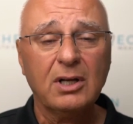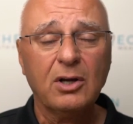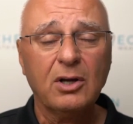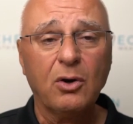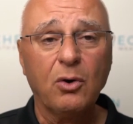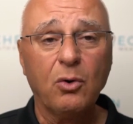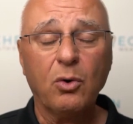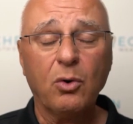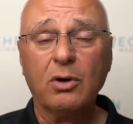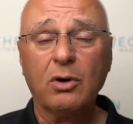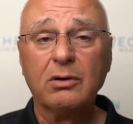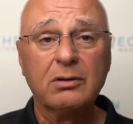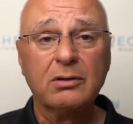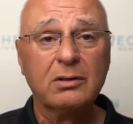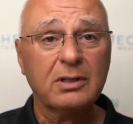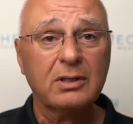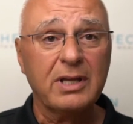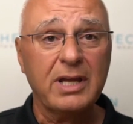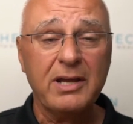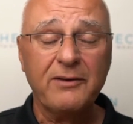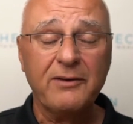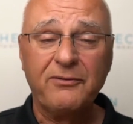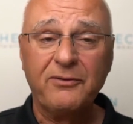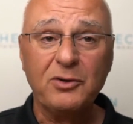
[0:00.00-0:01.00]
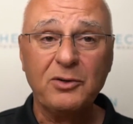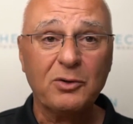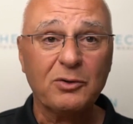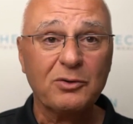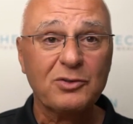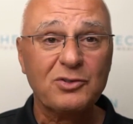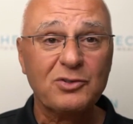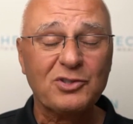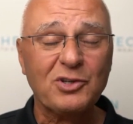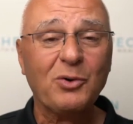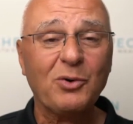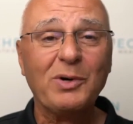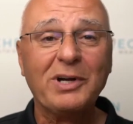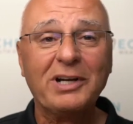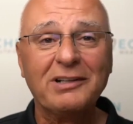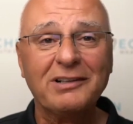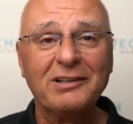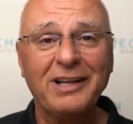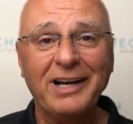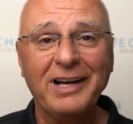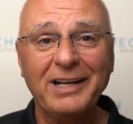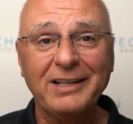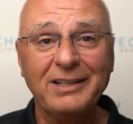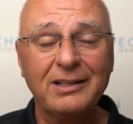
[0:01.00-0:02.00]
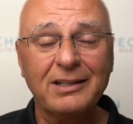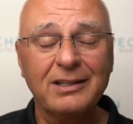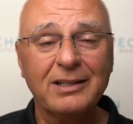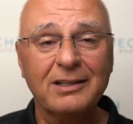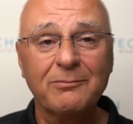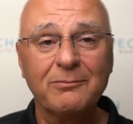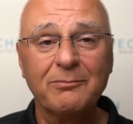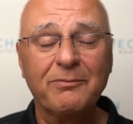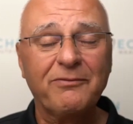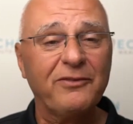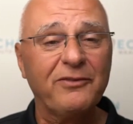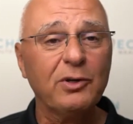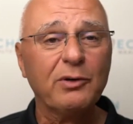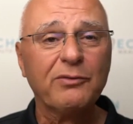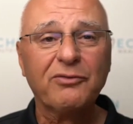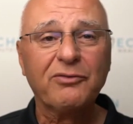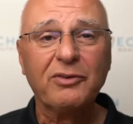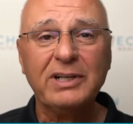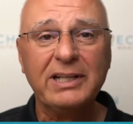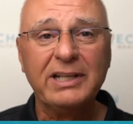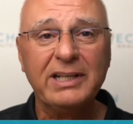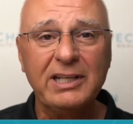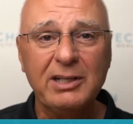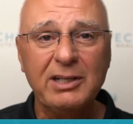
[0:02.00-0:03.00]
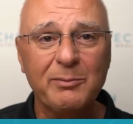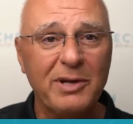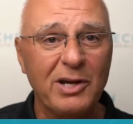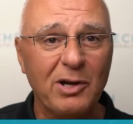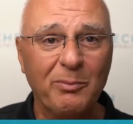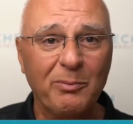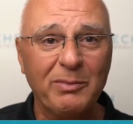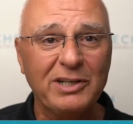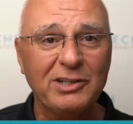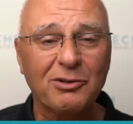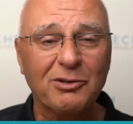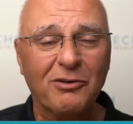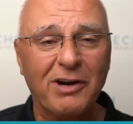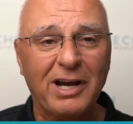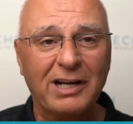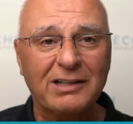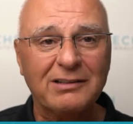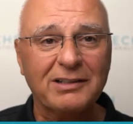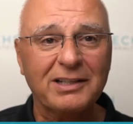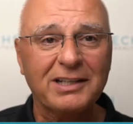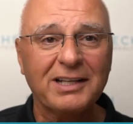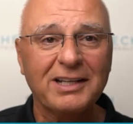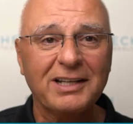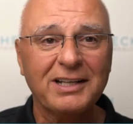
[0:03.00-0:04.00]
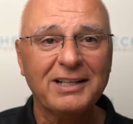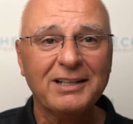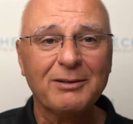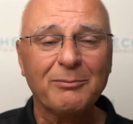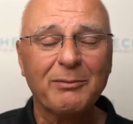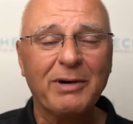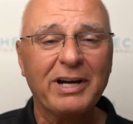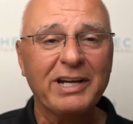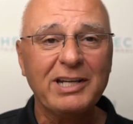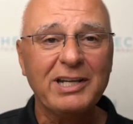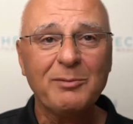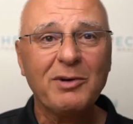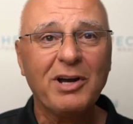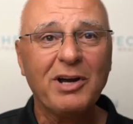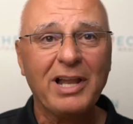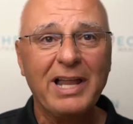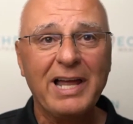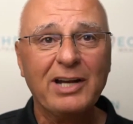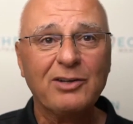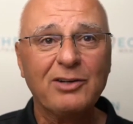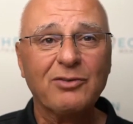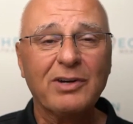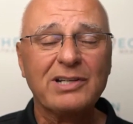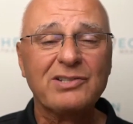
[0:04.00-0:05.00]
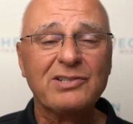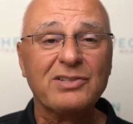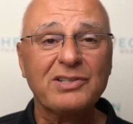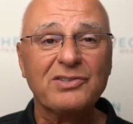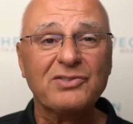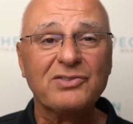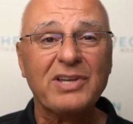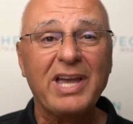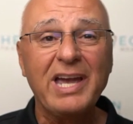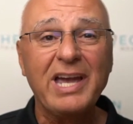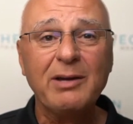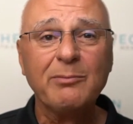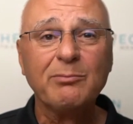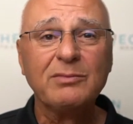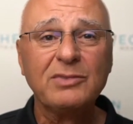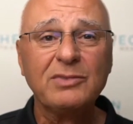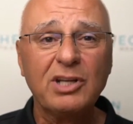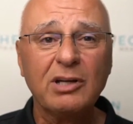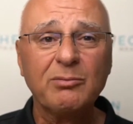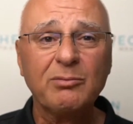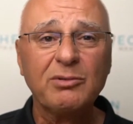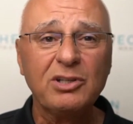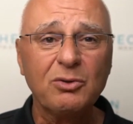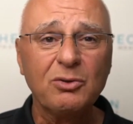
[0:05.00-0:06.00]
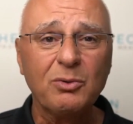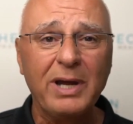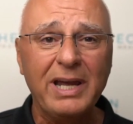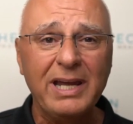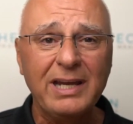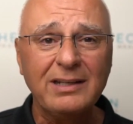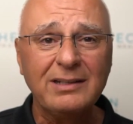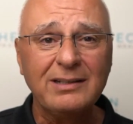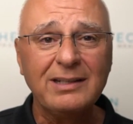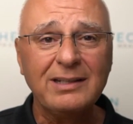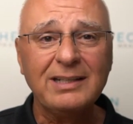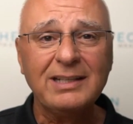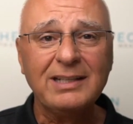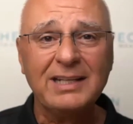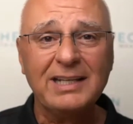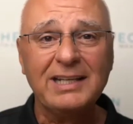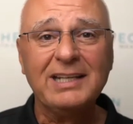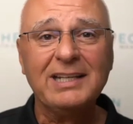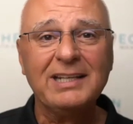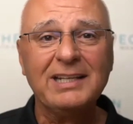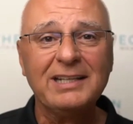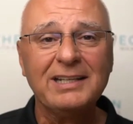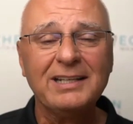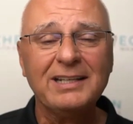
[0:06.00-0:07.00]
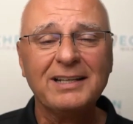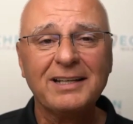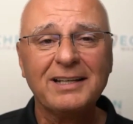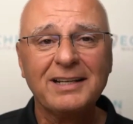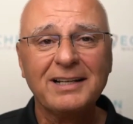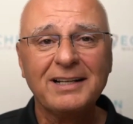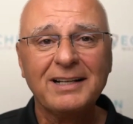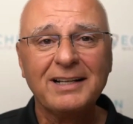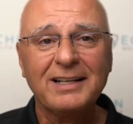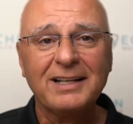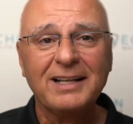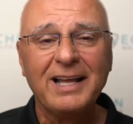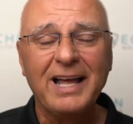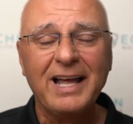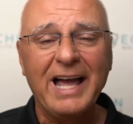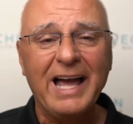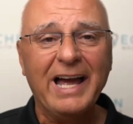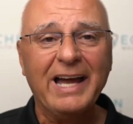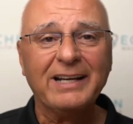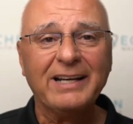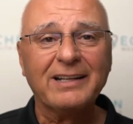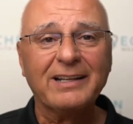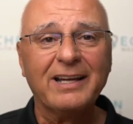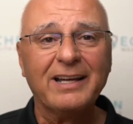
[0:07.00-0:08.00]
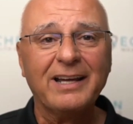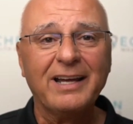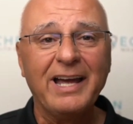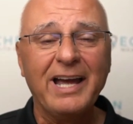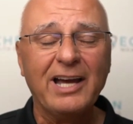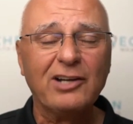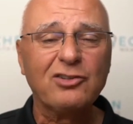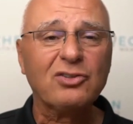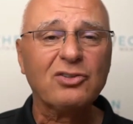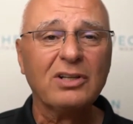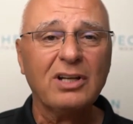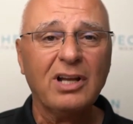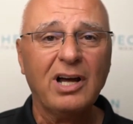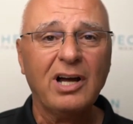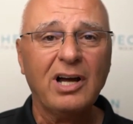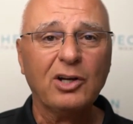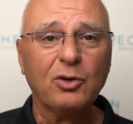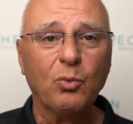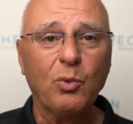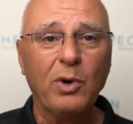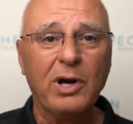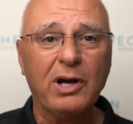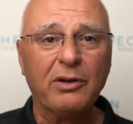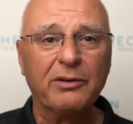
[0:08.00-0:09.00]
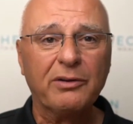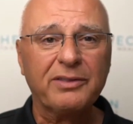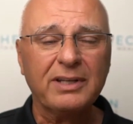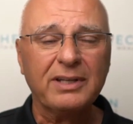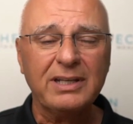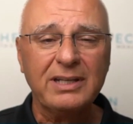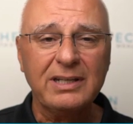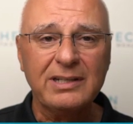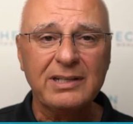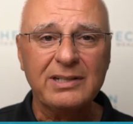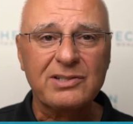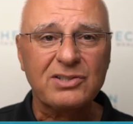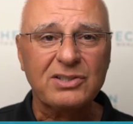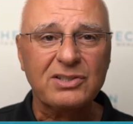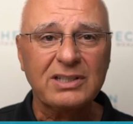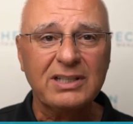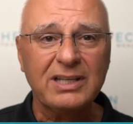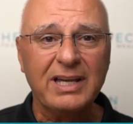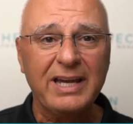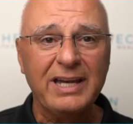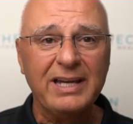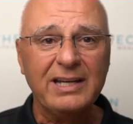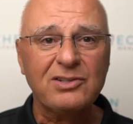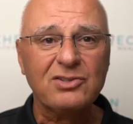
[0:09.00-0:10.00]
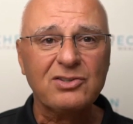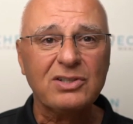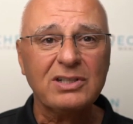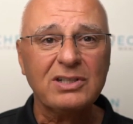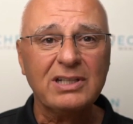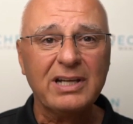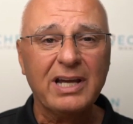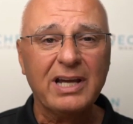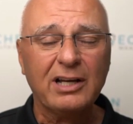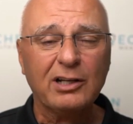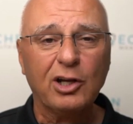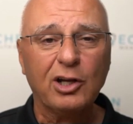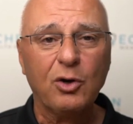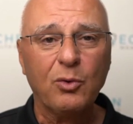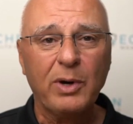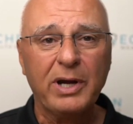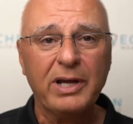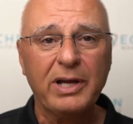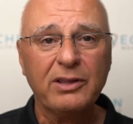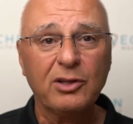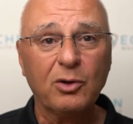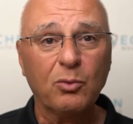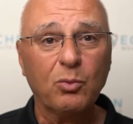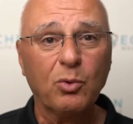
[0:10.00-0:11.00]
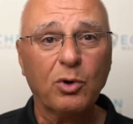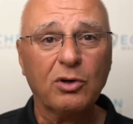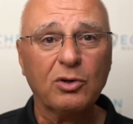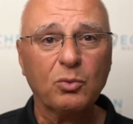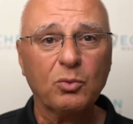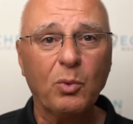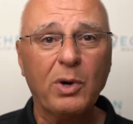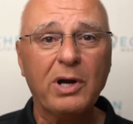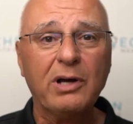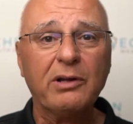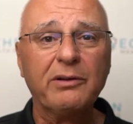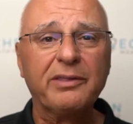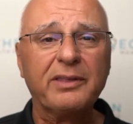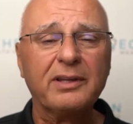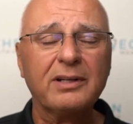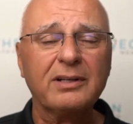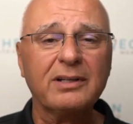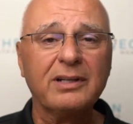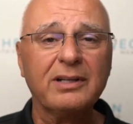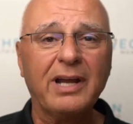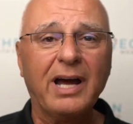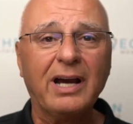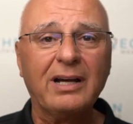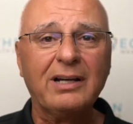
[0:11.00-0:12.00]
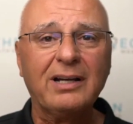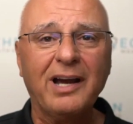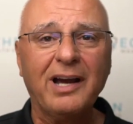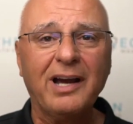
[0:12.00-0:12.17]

Or if you're so inclined, feel free to email me directly. My email address is mwade at echelon wealth, Echelon, the word wealth.com.